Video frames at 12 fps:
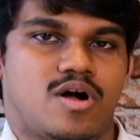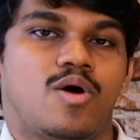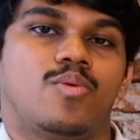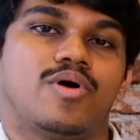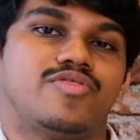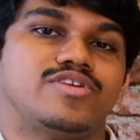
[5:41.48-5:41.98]

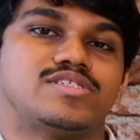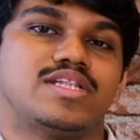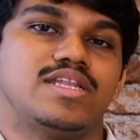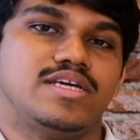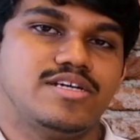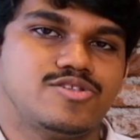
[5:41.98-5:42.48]
What this
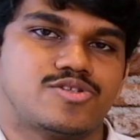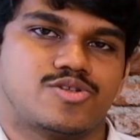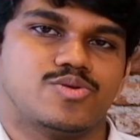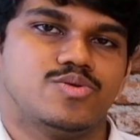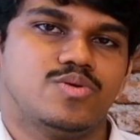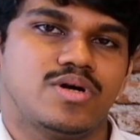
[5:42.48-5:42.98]
leads
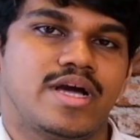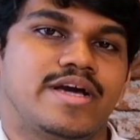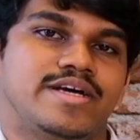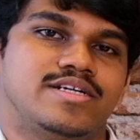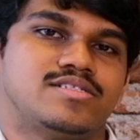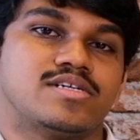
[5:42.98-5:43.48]
to
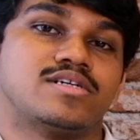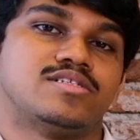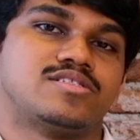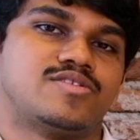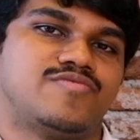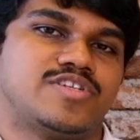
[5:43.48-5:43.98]
is a
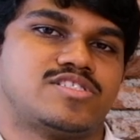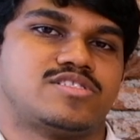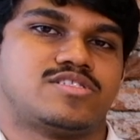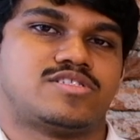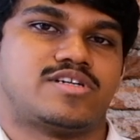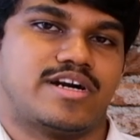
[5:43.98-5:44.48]
conservation
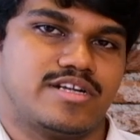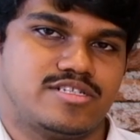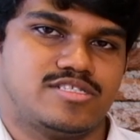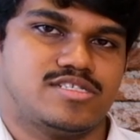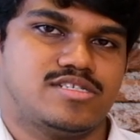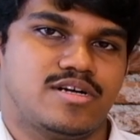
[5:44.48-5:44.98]

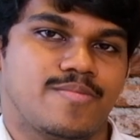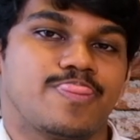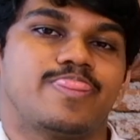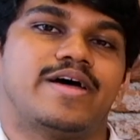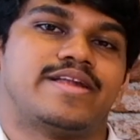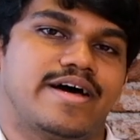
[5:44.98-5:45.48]
strategy
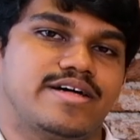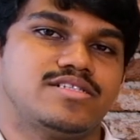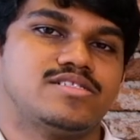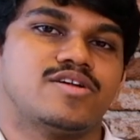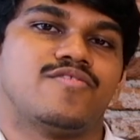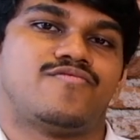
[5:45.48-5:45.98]
that
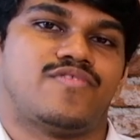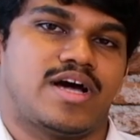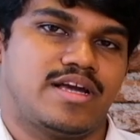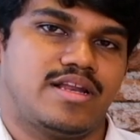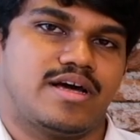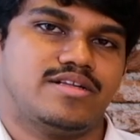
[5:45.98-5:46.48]
has
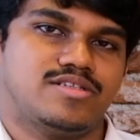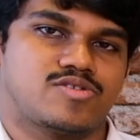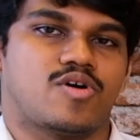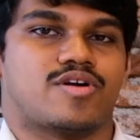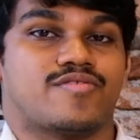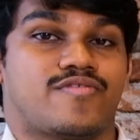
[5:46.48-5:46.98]
finance
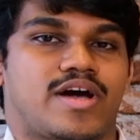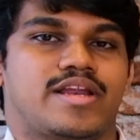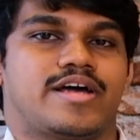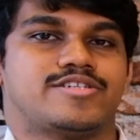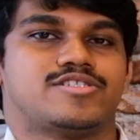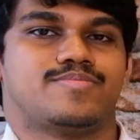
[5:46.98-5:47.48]
or a
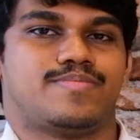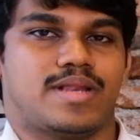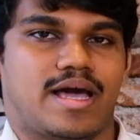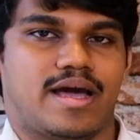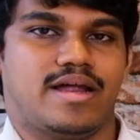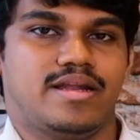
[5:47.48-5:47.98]
financial
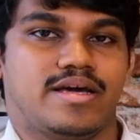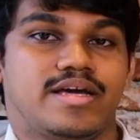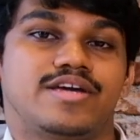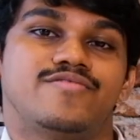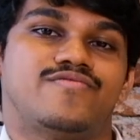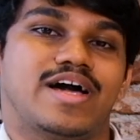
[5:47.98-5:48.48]
plan,
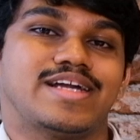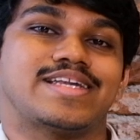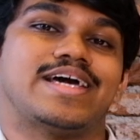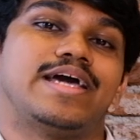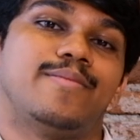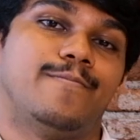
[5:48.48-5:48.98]
in fact,
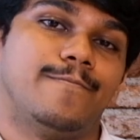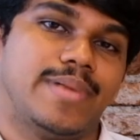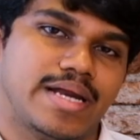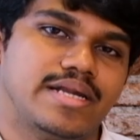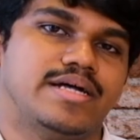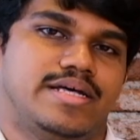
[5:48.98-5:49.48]

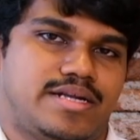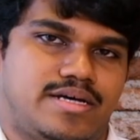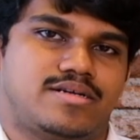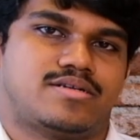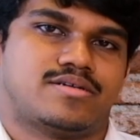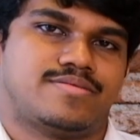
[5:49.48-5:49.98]
embedded in
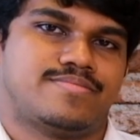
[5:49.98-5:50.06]
it.